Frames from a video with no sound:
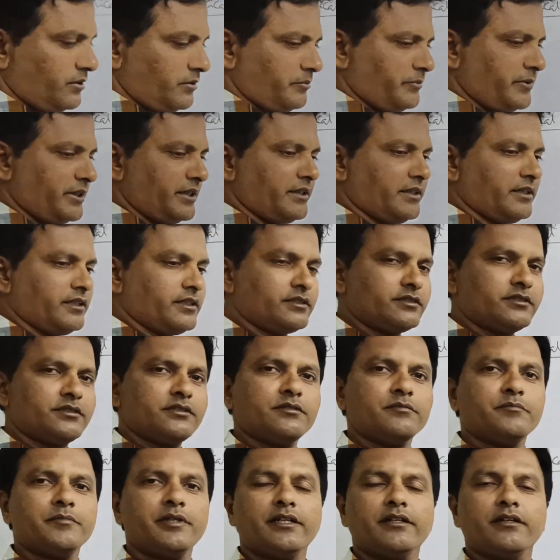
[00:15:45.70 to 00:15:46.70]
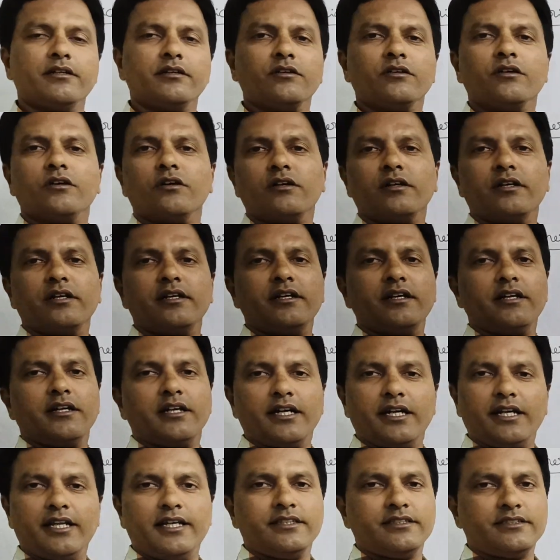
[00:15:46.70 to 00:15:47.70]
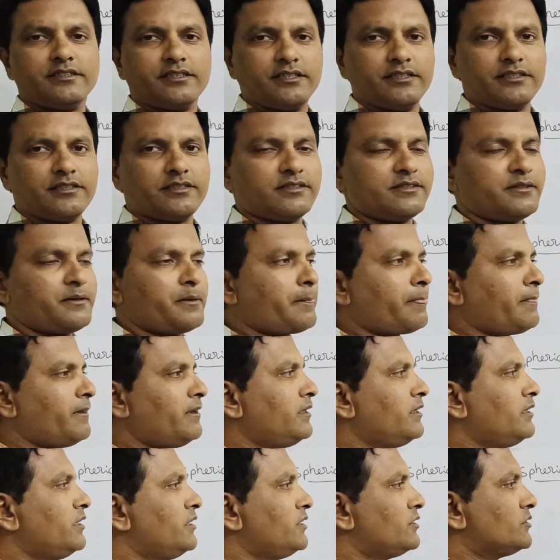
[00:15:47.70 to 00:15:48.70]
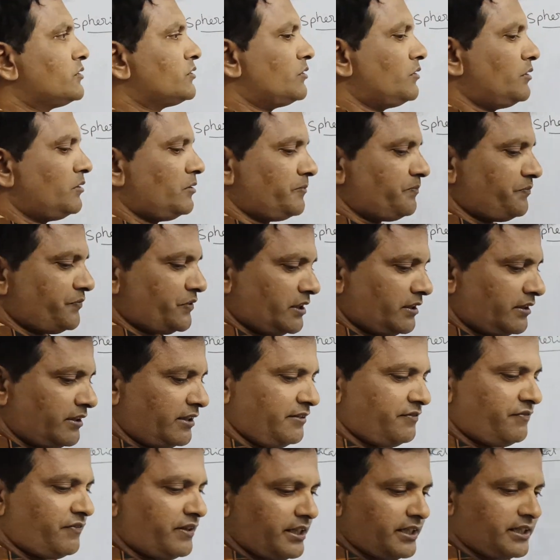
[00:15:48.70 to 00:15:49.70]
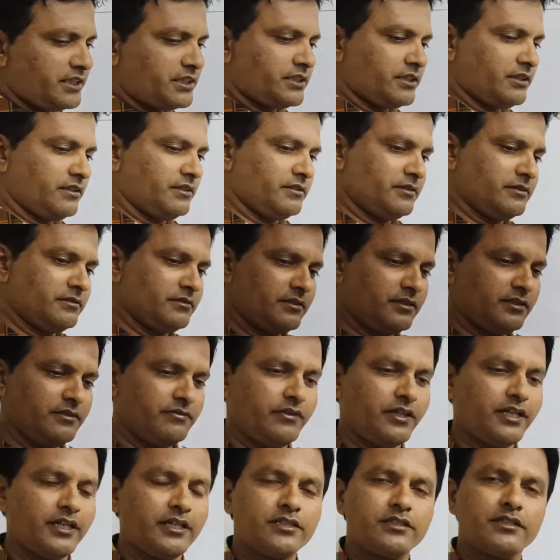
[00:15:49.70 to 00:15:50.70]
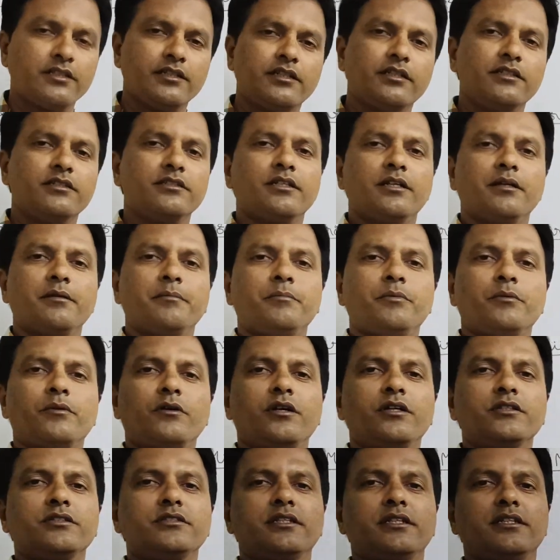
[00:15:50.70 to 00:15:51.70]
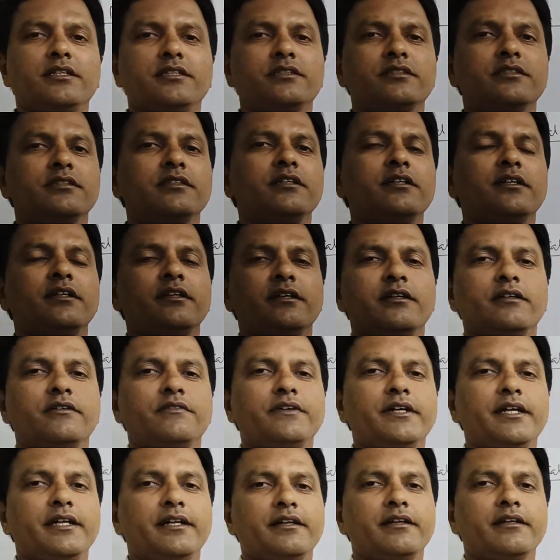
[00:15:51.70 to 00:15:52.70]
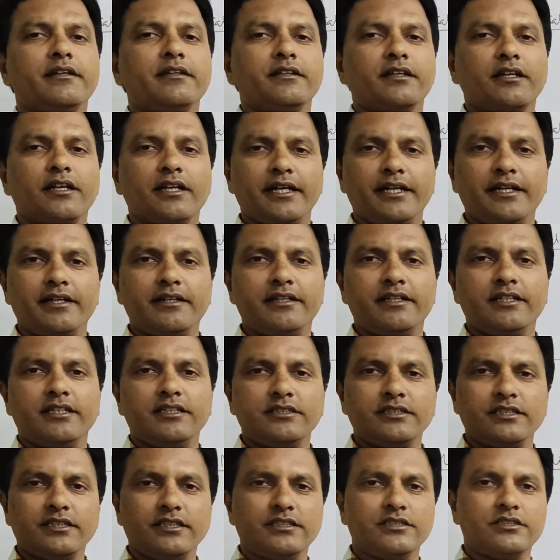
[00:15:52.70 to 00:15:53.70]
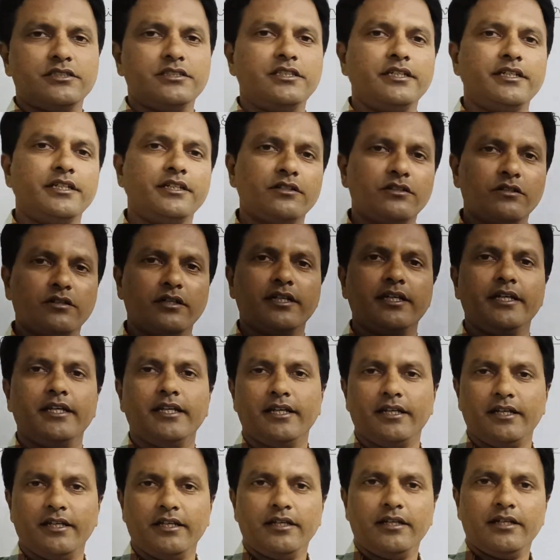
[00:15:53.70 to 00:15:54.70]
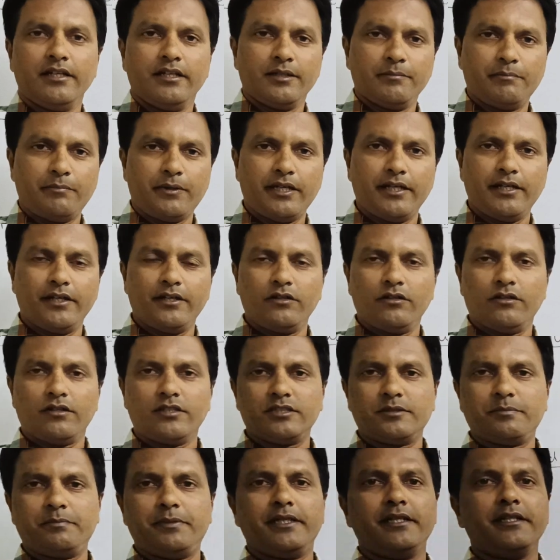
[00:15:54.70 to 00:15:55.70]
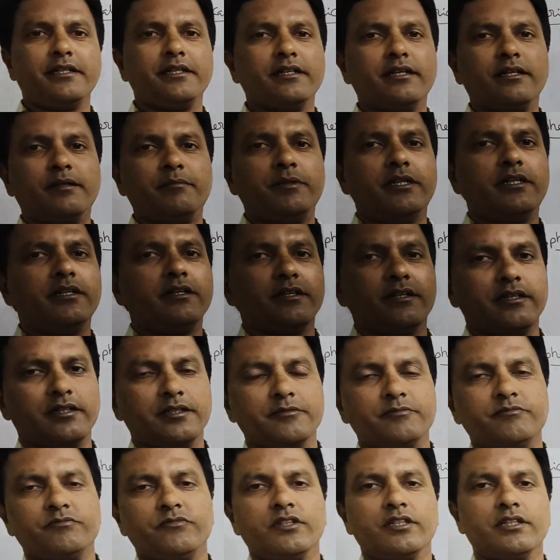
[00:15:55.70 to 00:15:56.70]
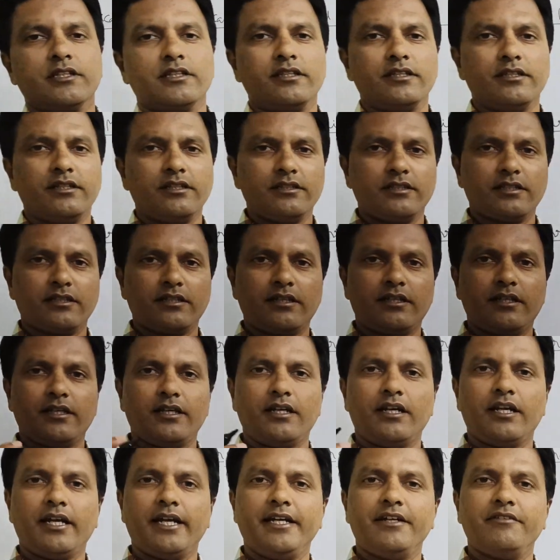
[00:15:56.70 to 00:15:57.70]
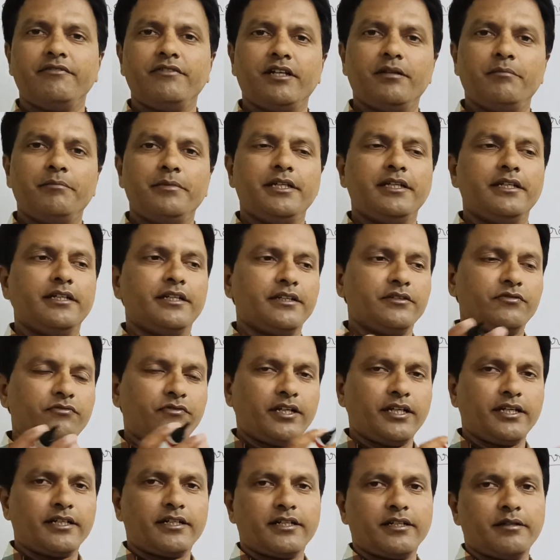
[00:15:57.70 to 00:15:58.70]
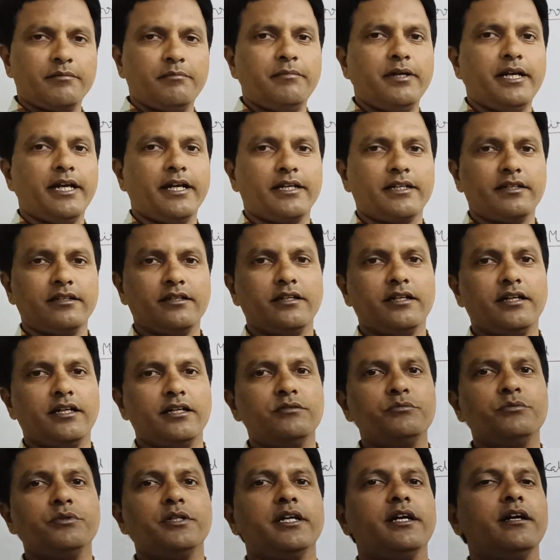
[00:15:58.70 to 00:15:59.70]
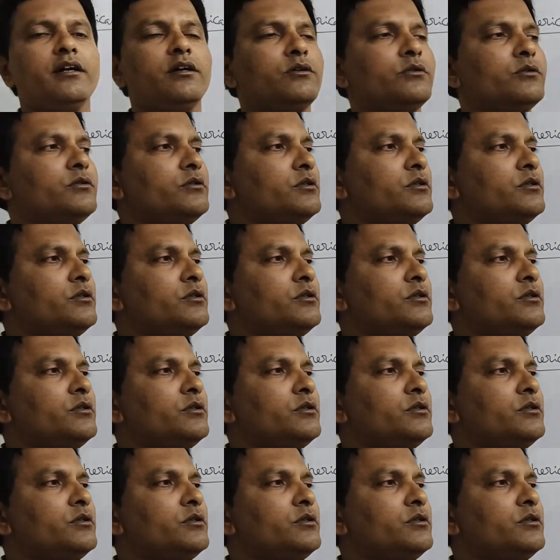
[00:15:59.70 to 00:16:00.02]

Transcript: mirrors, mirror and lenses. So reflection is a process when the light ray is incident on a plane or spherical mirror. The light will be reflected back, and we have